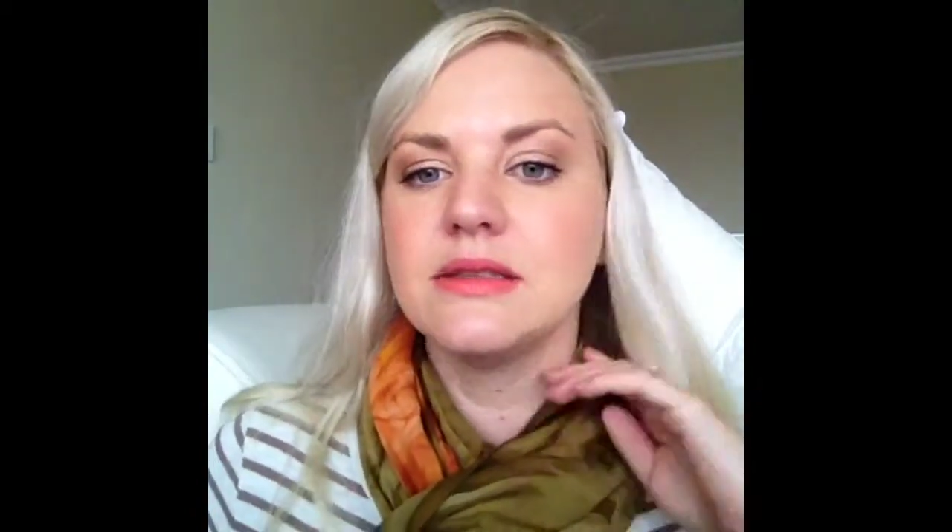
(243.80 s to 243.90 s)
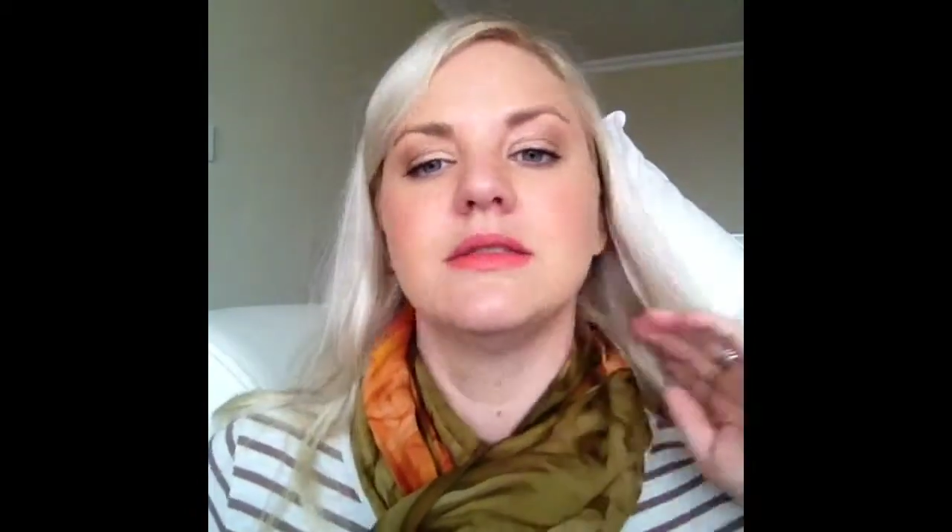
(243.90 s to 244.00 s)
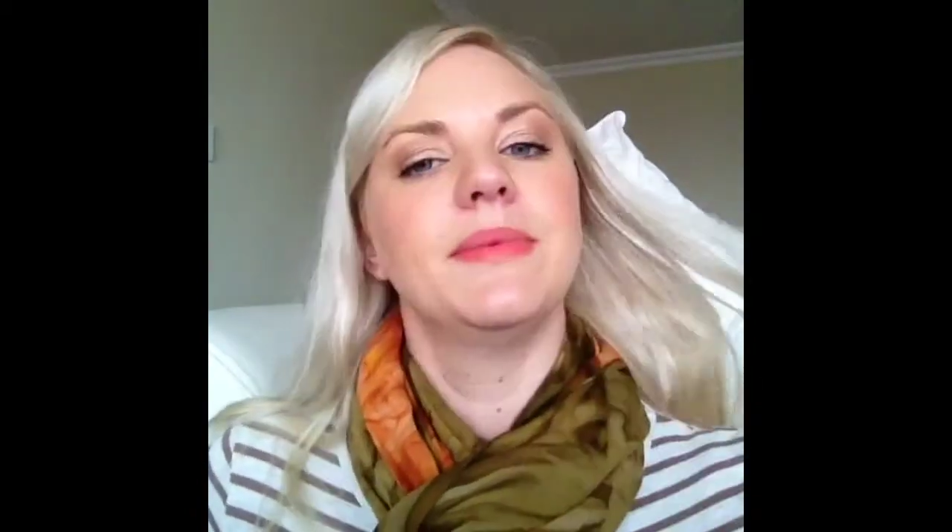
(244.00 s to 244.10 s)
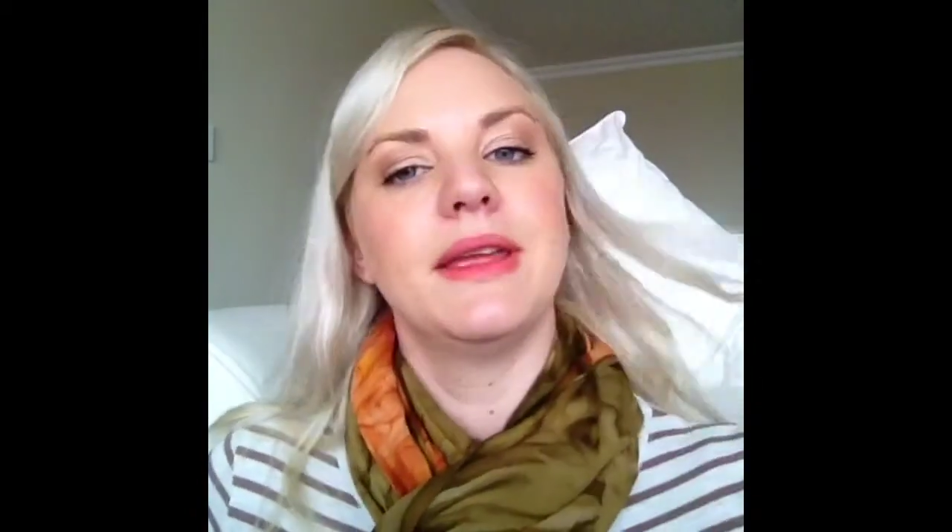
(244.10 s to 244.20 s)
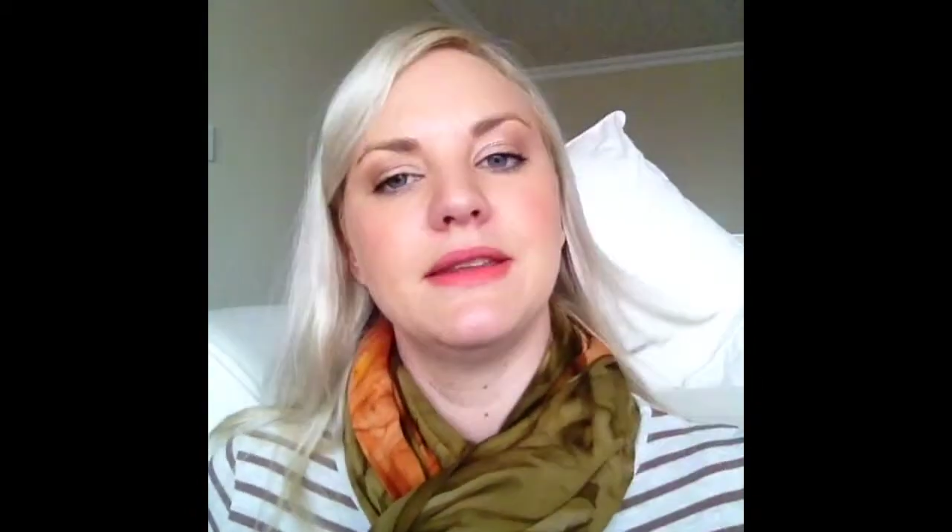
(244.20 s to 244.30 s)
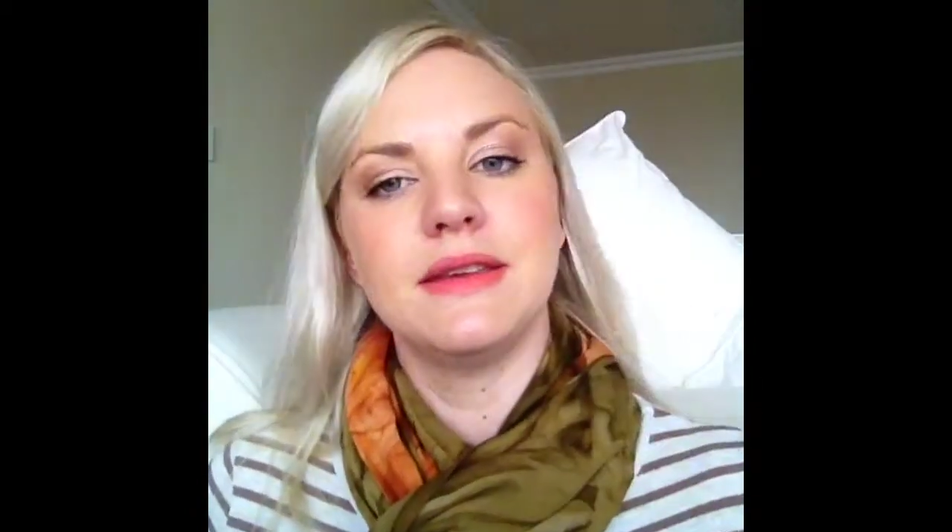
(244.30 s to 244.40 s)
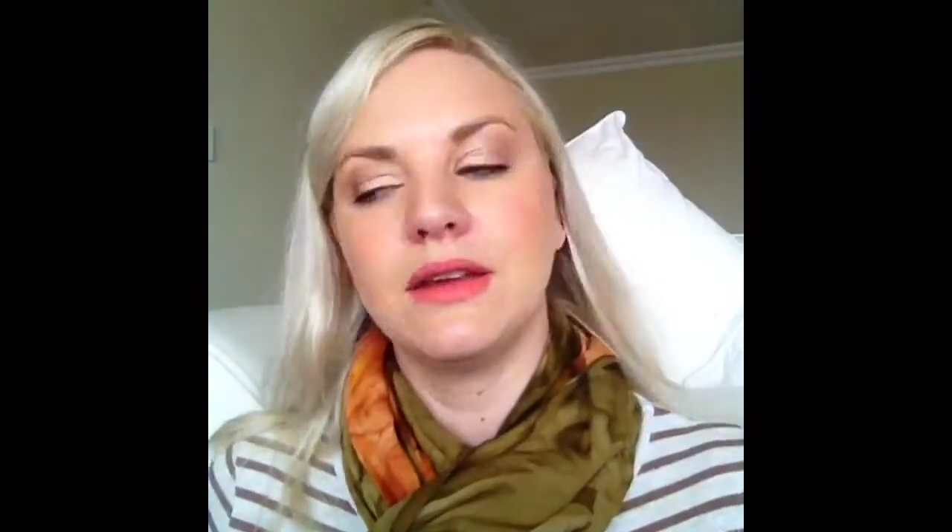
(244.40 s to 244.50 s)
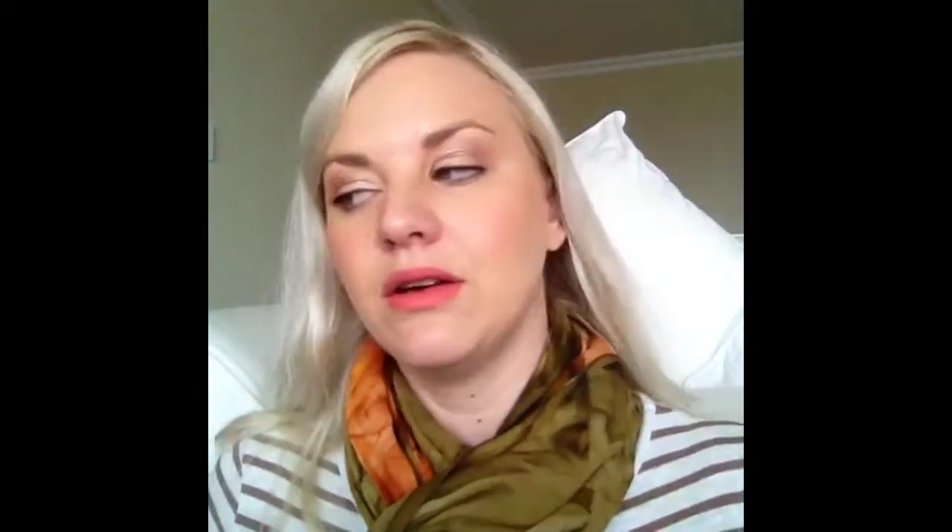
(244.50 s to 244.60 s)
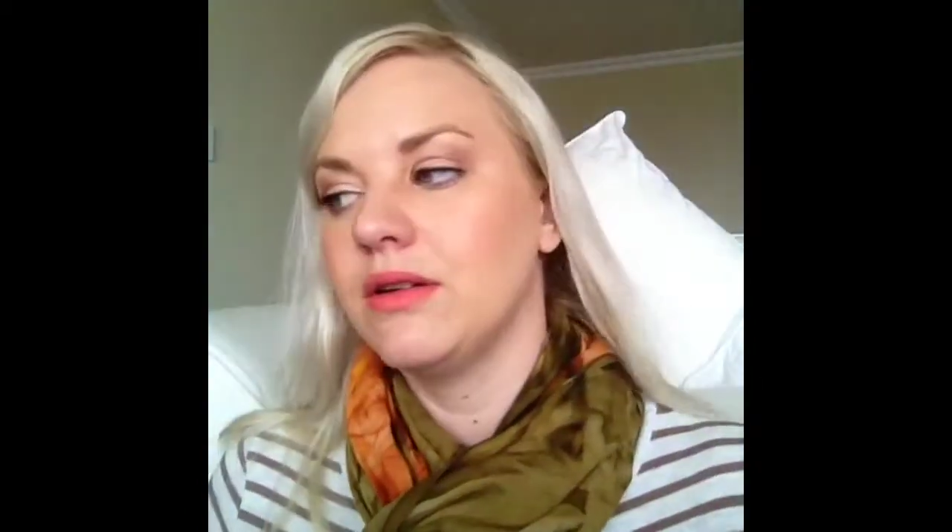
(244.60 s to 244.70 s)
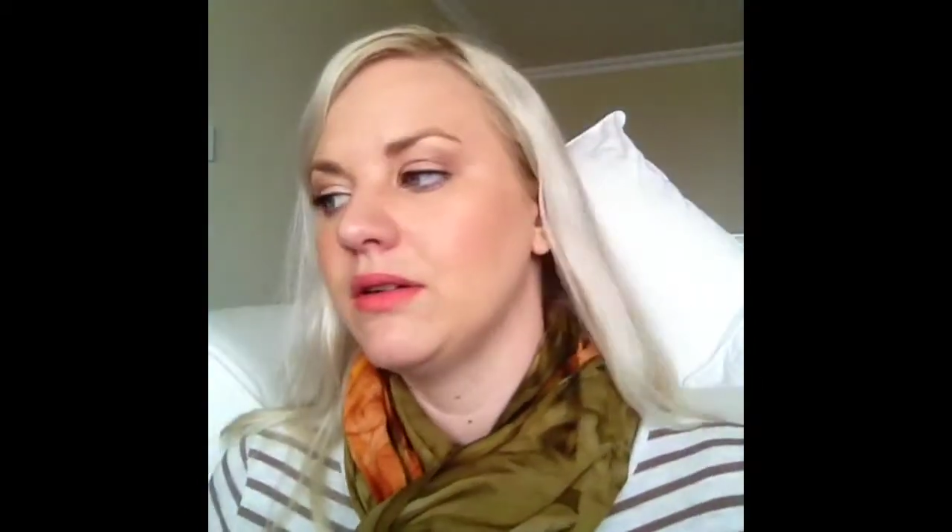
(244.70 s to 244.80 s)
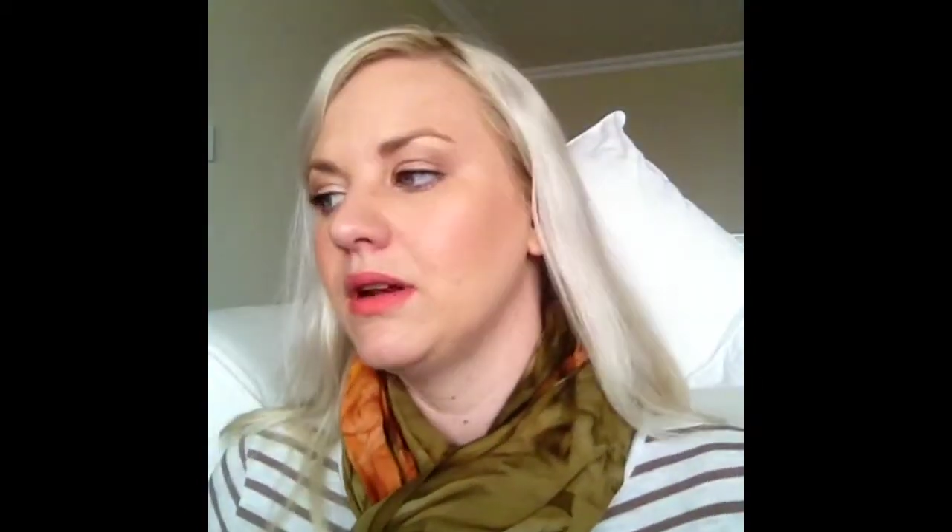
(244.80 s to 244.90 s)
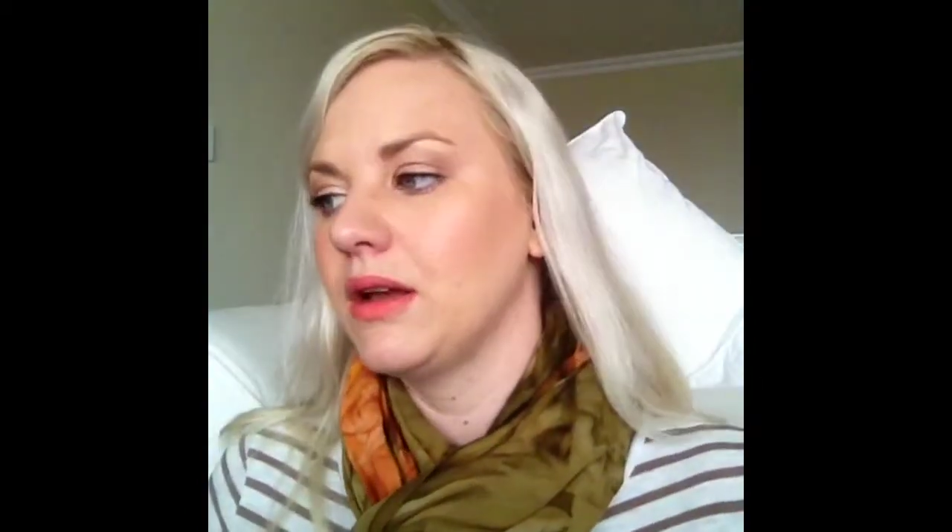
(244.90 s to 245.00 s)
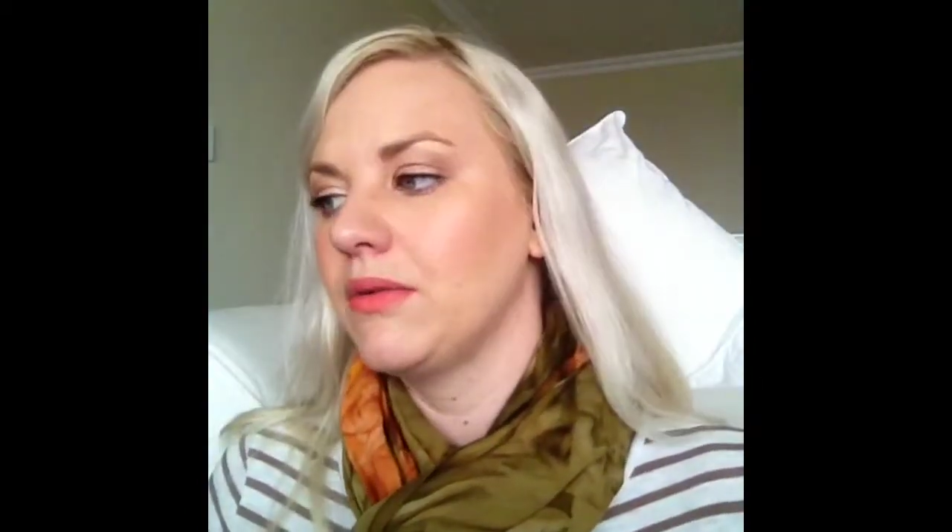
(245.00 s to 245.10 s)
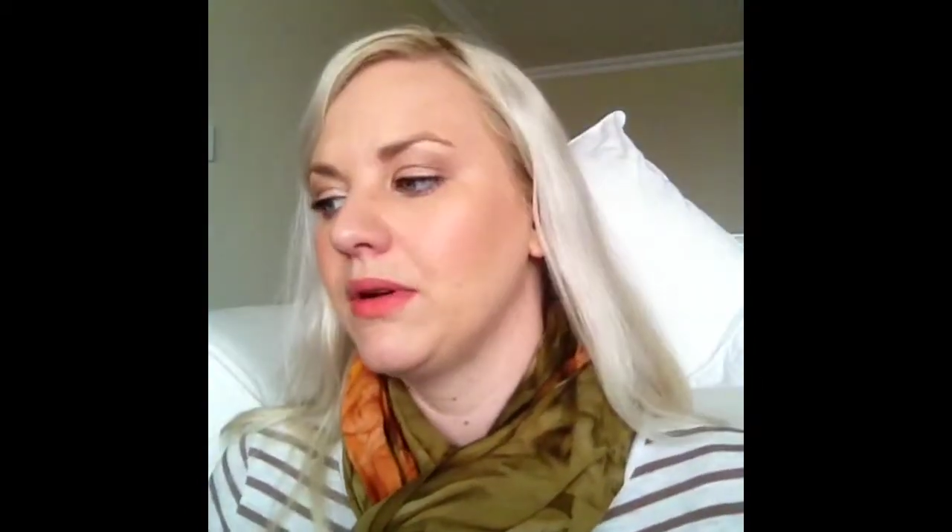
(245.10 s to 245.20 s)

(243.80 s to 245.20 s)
depending on like